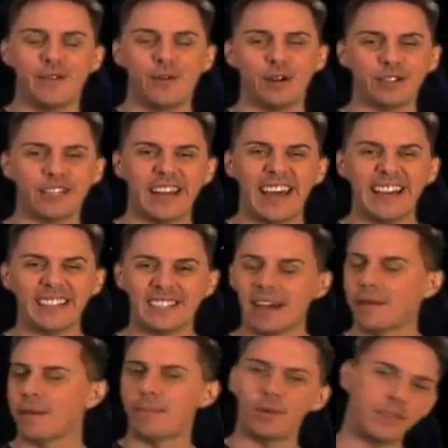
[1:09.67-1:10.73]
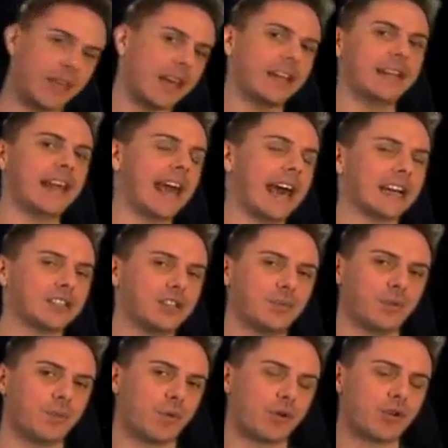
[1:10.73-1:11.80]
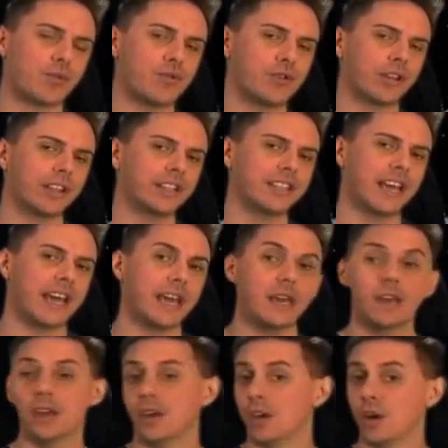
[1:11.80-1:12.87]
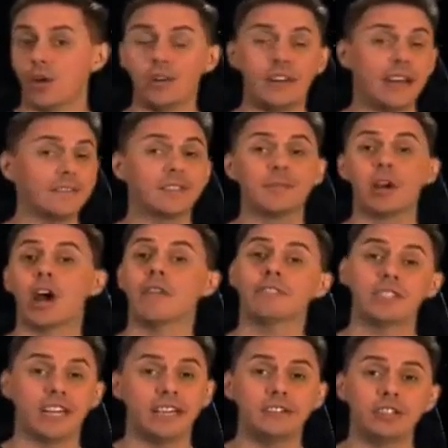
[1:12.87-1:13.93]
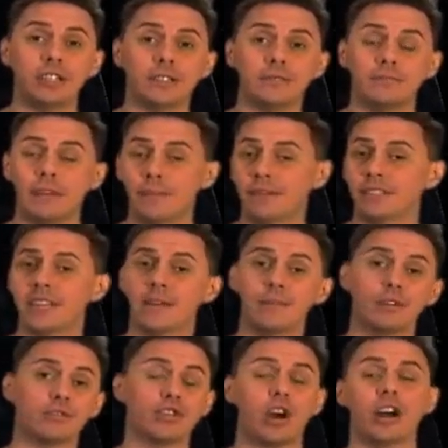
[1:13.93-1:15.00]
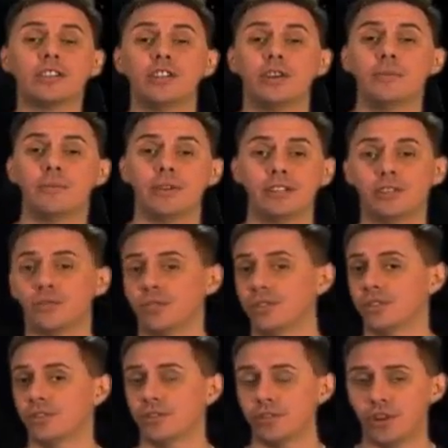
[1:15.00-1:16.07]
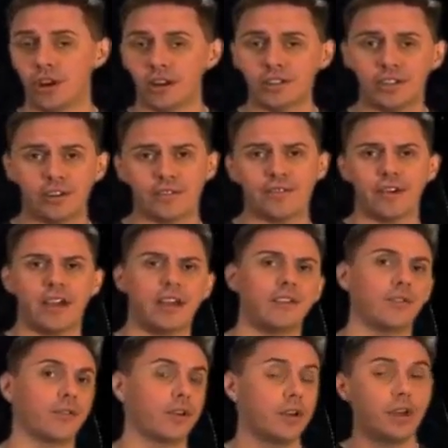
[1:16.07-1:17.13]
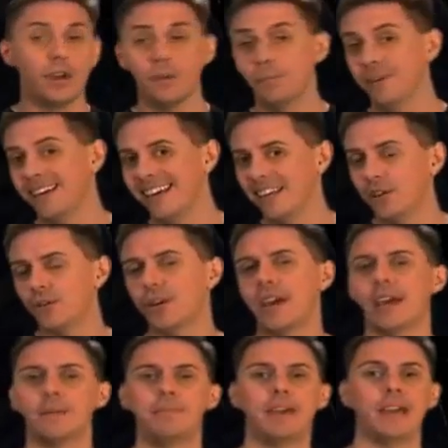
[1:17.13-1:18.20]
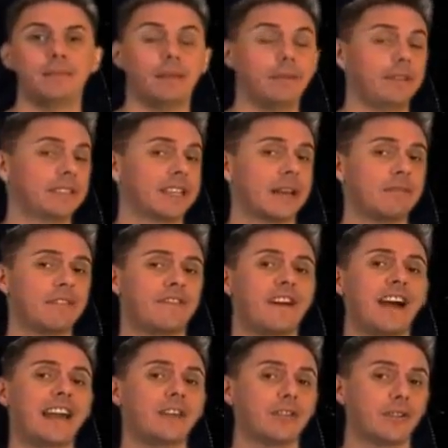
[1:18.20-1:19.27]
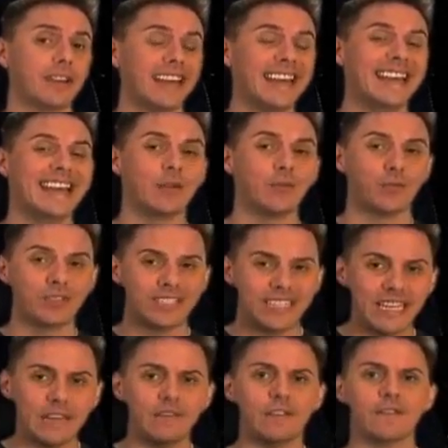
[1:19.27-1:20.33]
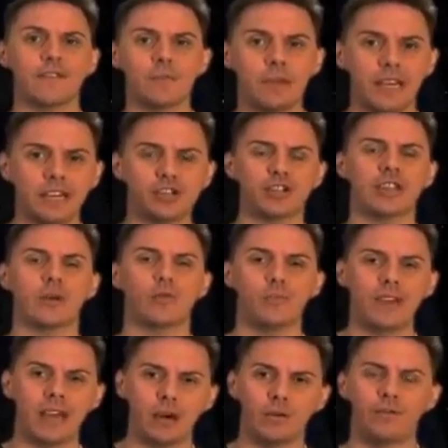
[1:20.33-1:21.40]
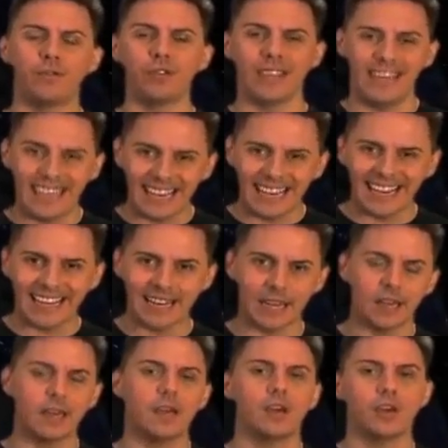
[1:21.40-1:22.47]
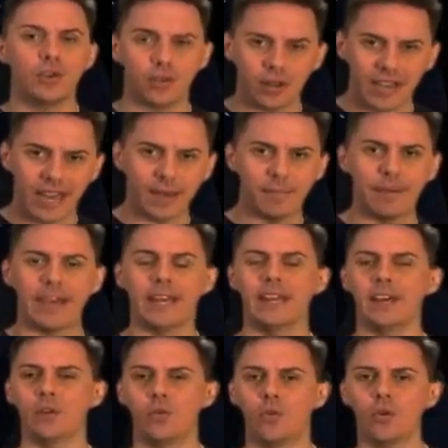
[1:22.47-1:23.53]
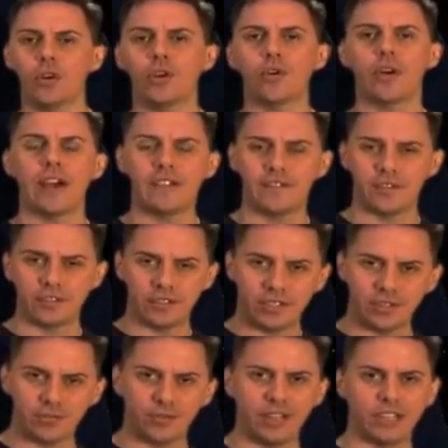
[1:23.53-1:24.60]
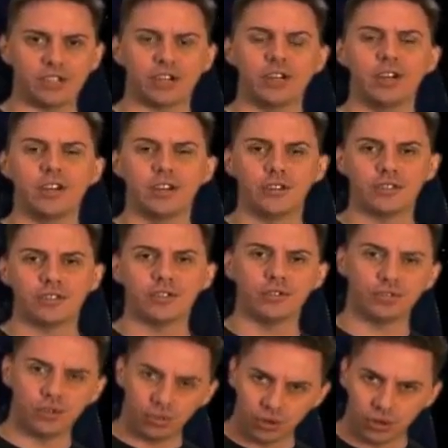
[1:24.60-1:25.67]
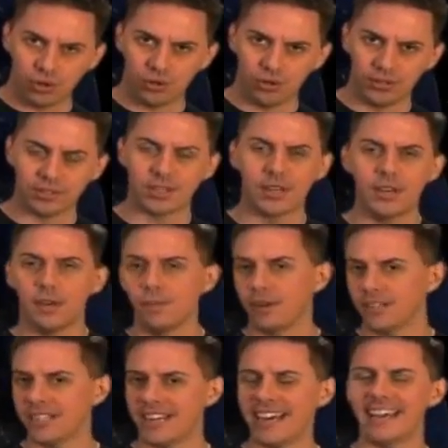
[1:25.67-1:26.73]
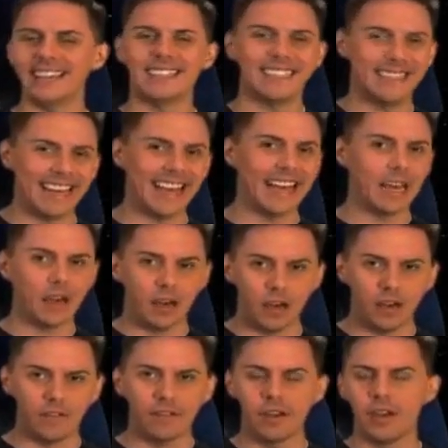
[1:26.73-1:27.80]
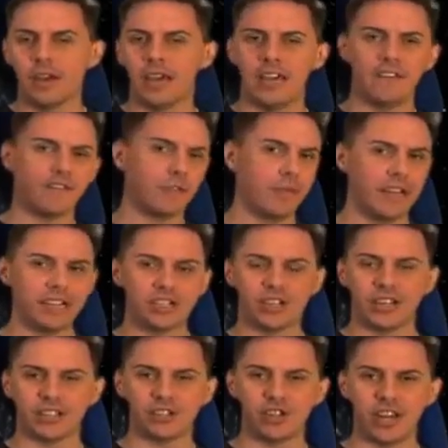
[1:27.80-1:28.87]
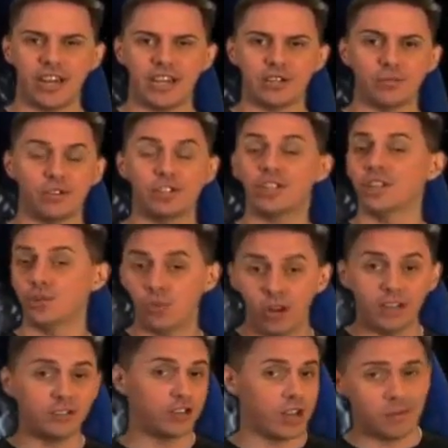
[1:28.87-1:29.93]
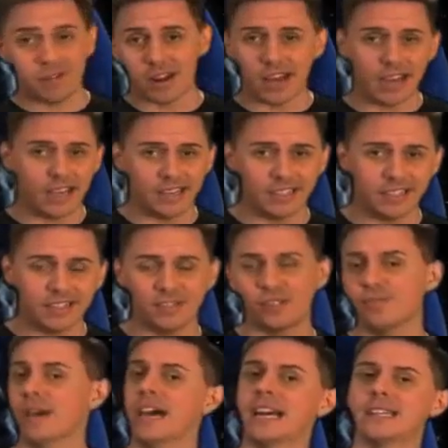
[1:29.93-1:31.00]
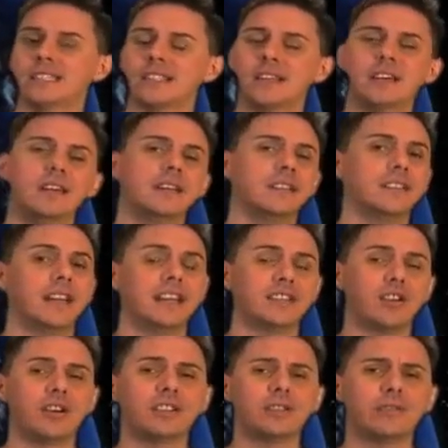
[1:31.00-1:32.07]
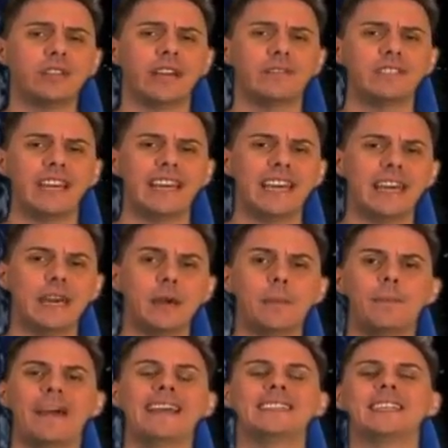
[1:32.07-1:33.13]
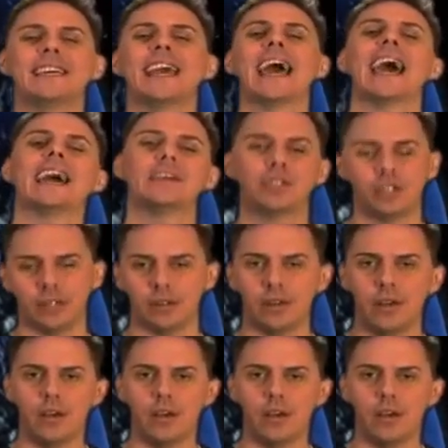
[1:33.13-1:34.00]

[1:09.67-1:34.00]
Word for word: Well, today it's time to put that into action. With Mercury ruling the day, go ahead and have some conversation. Maybe it's time to go talk to human resources or talk to your friend or begin your campaign. Maybe it's time to find or receive information that will be helpful in your campaigning or your efforts to reach your social goals. But today is a day of information exchange, which is what Geminis do best. Today is also a day of taking basic action.